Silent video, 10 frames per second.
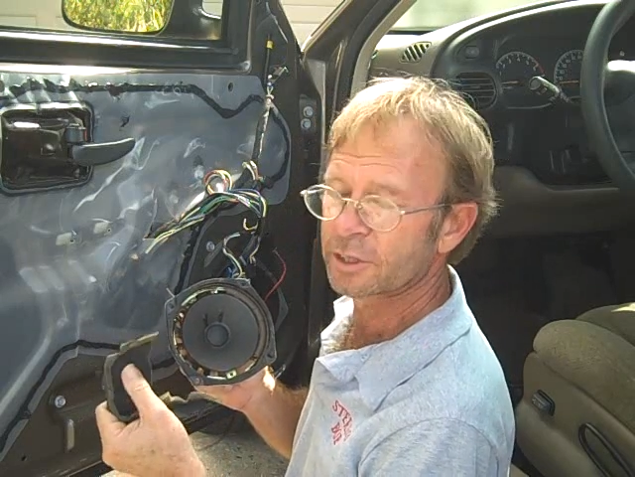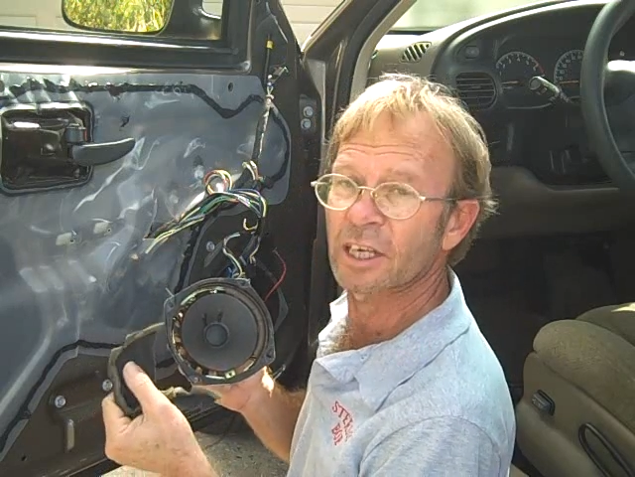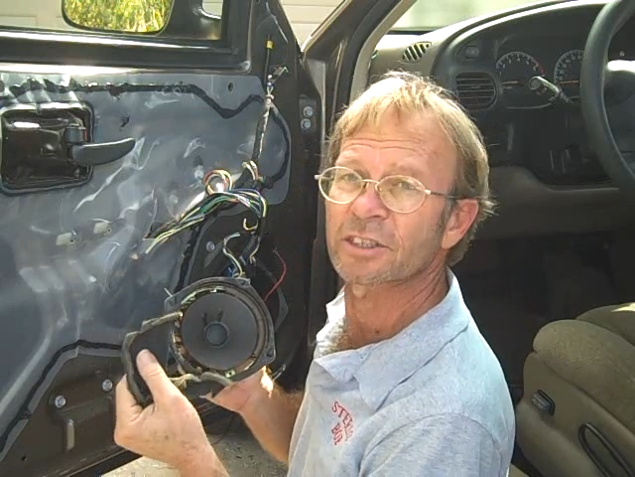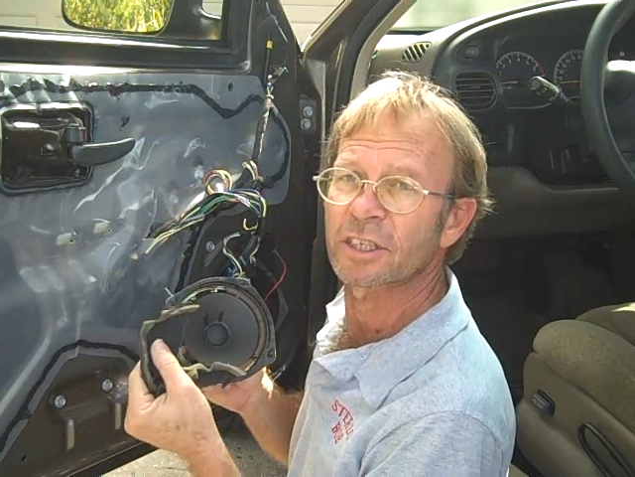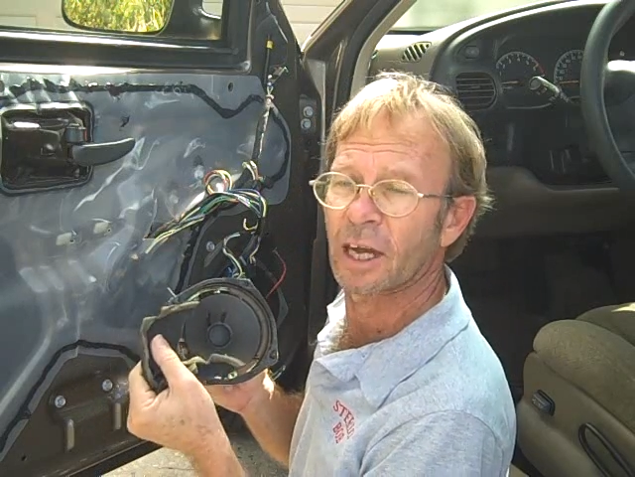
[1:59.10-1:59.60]

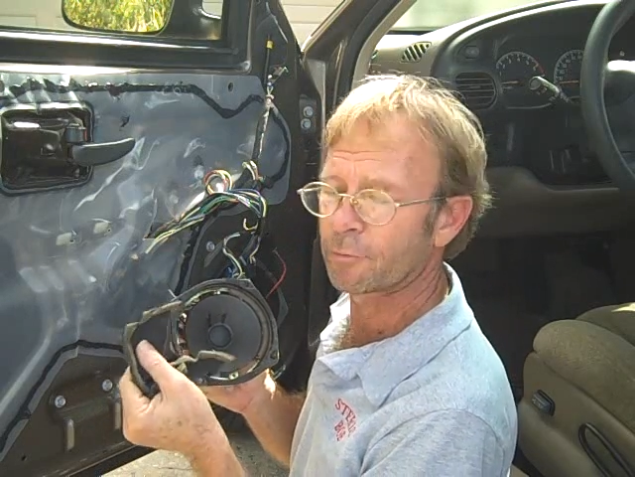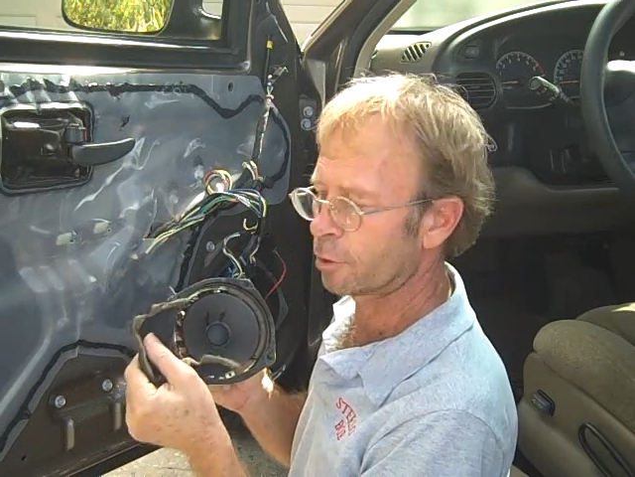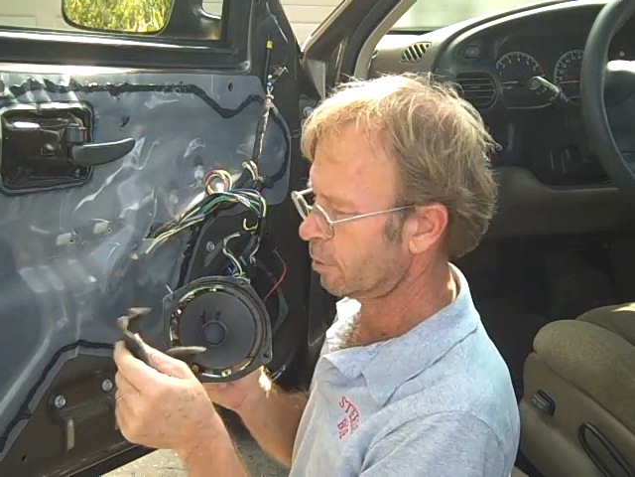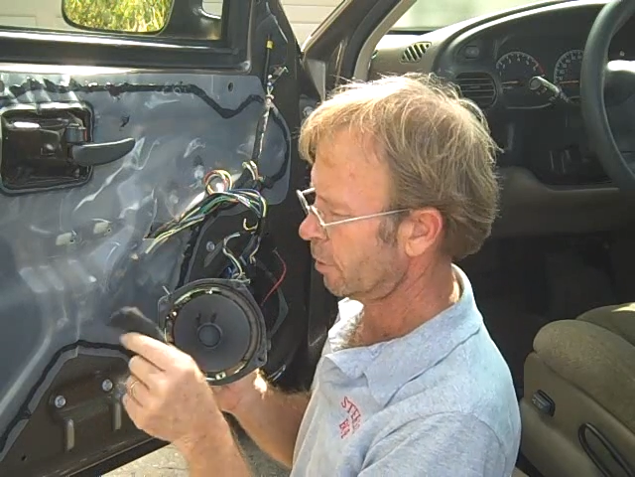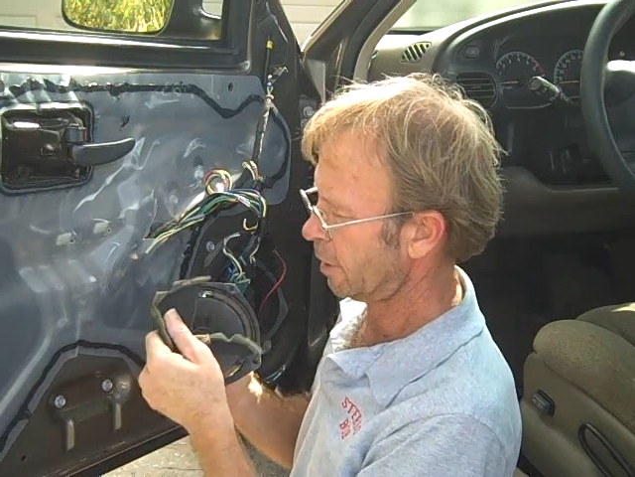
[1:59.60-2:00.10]
dust
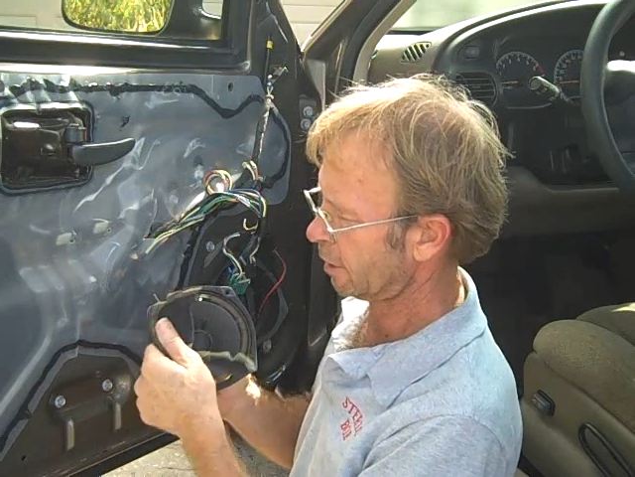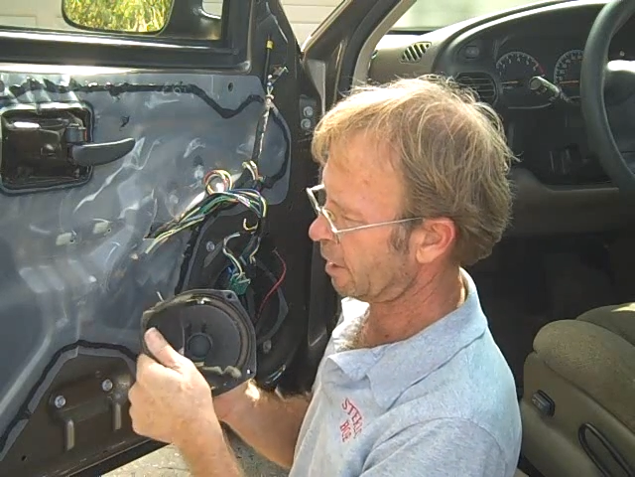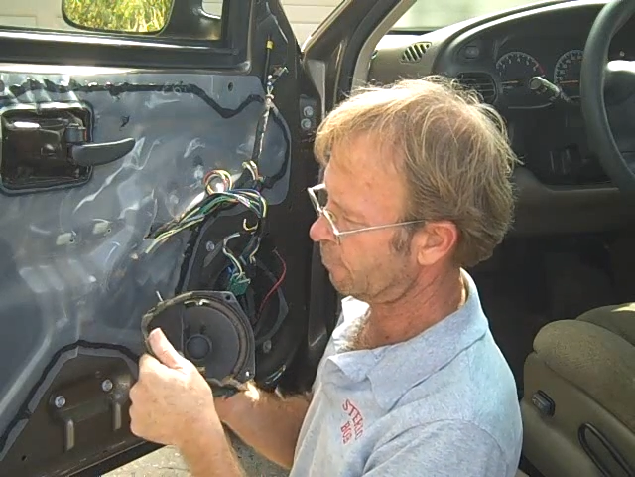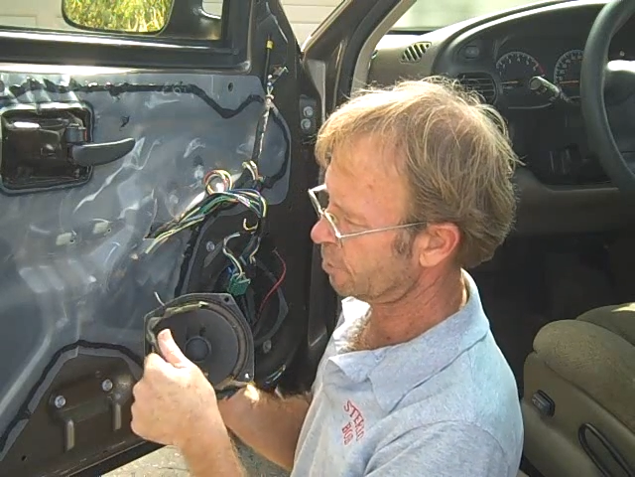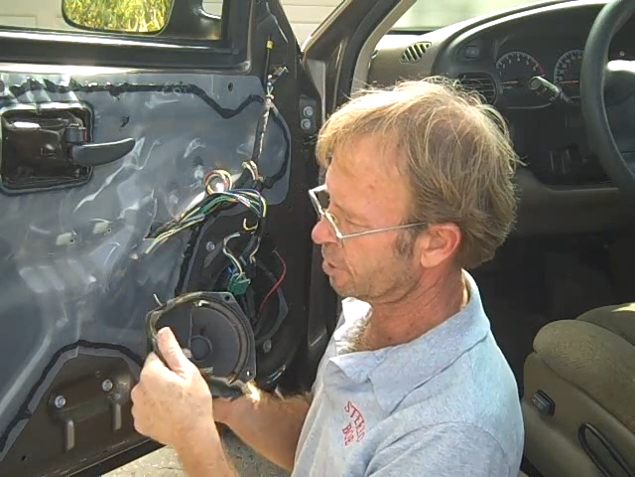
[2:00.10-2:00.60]
cover that
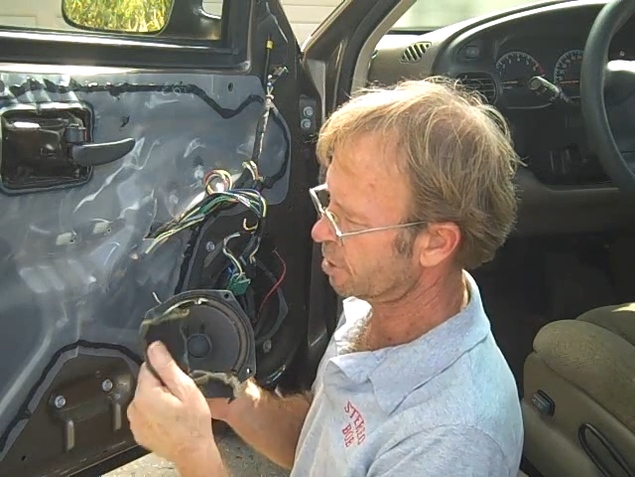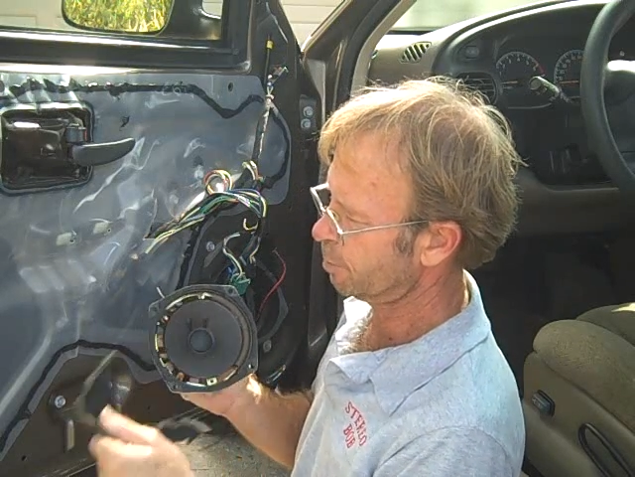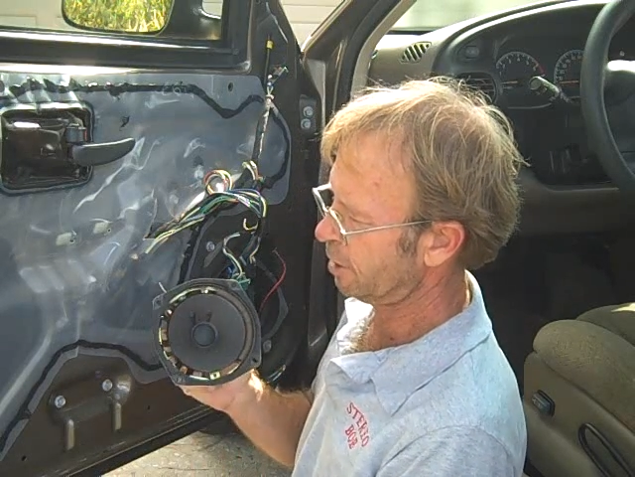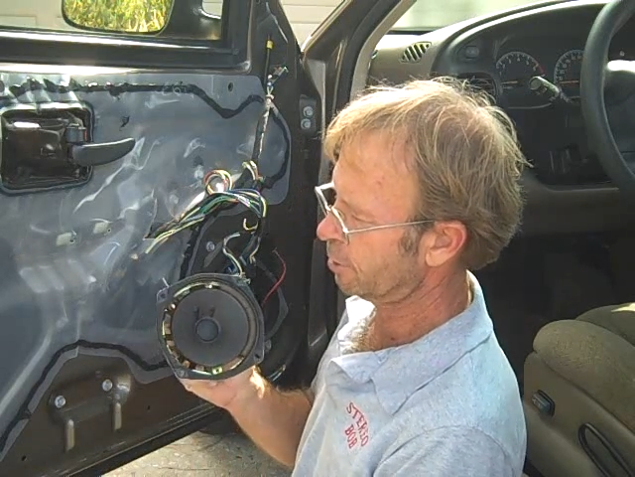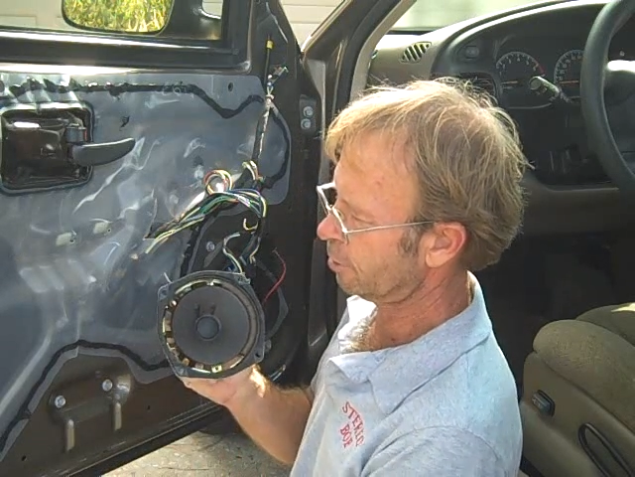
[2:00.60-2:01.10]
covers the
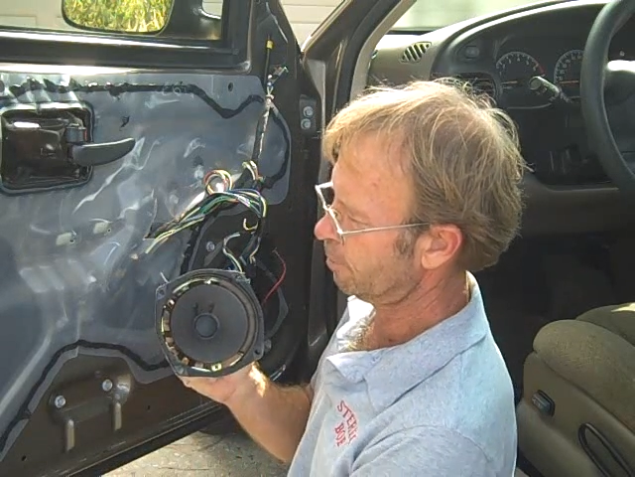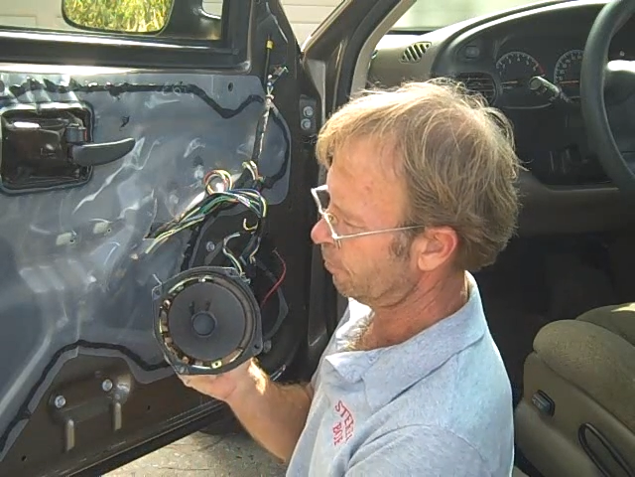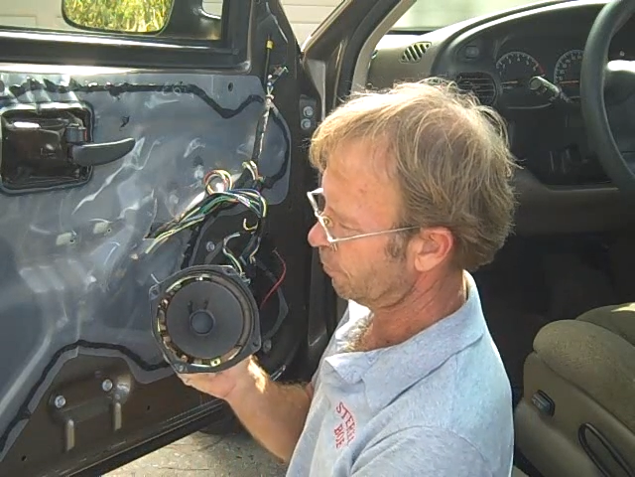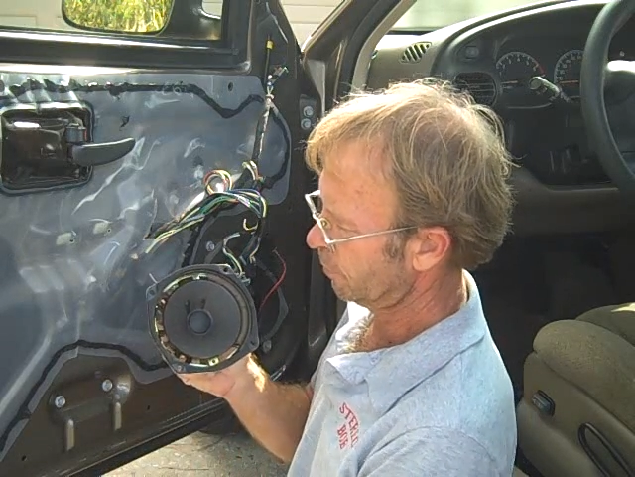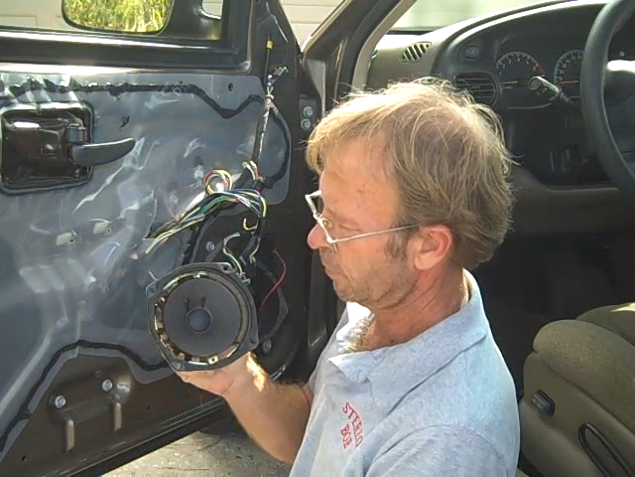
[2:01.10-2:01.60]
speaker,
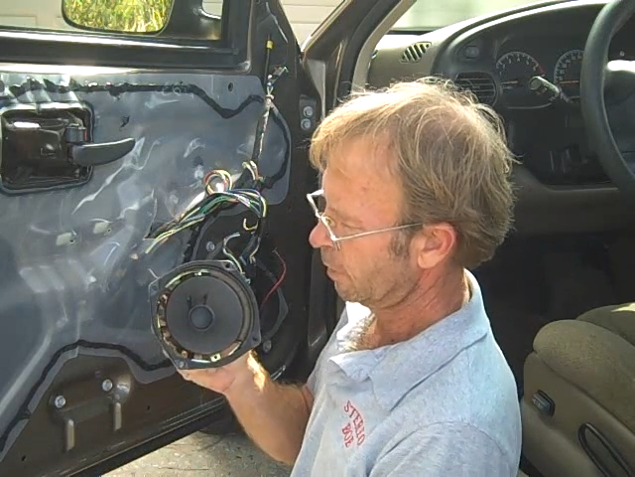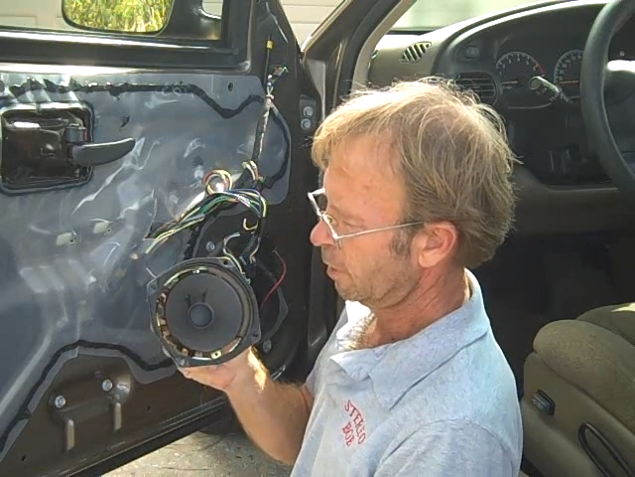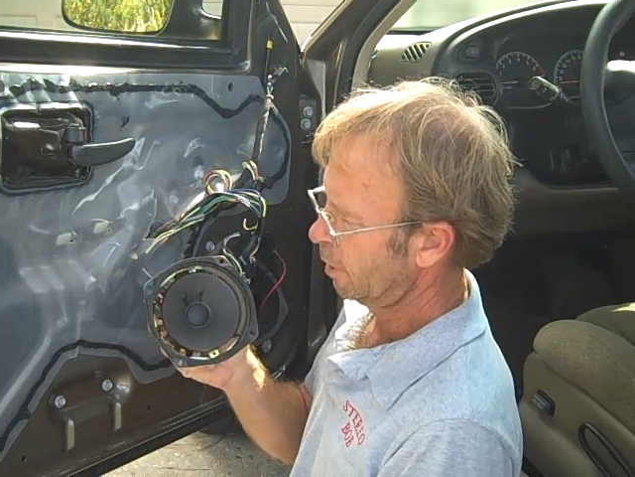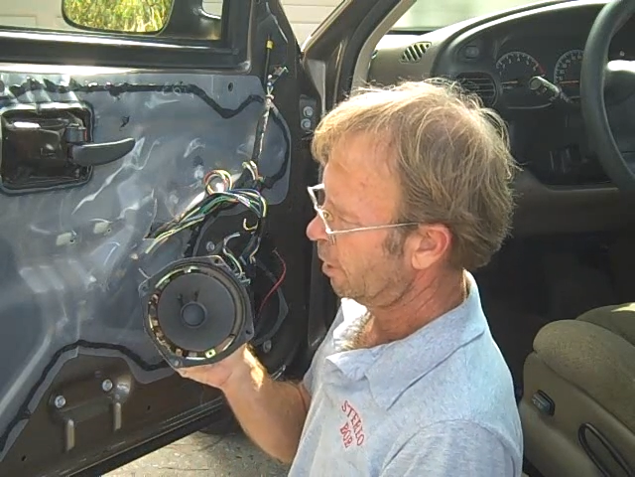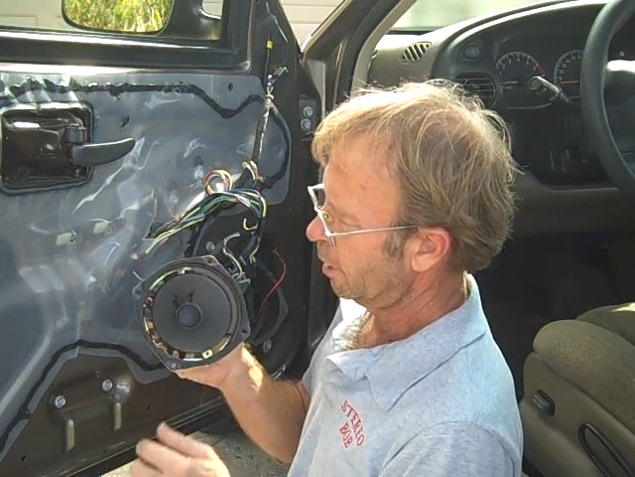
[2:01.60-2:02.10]

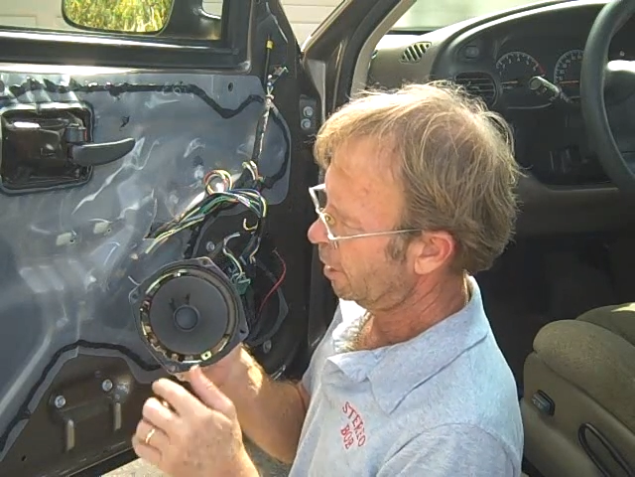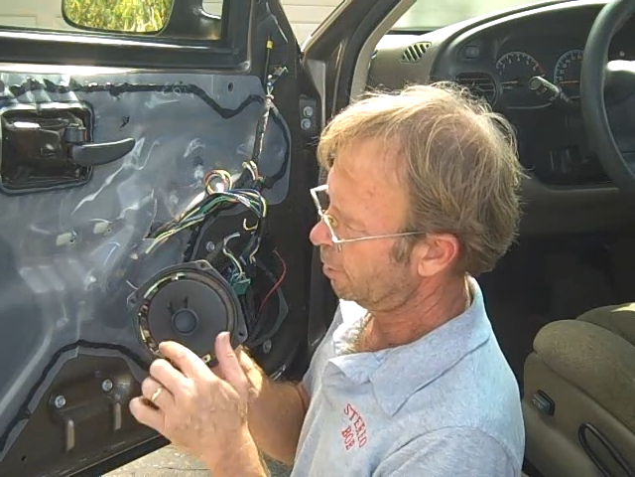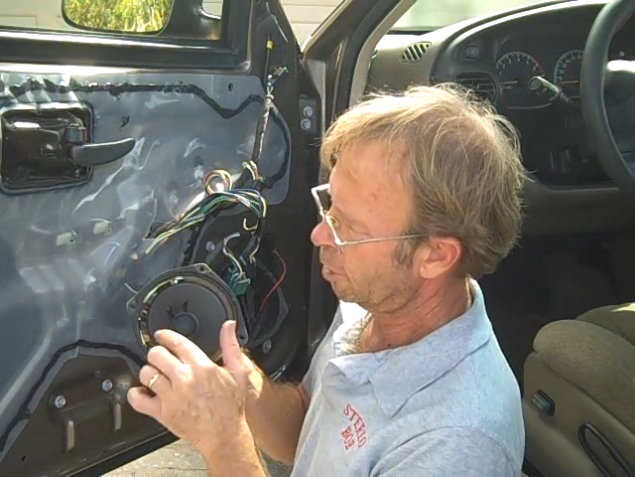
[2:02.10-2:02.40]
and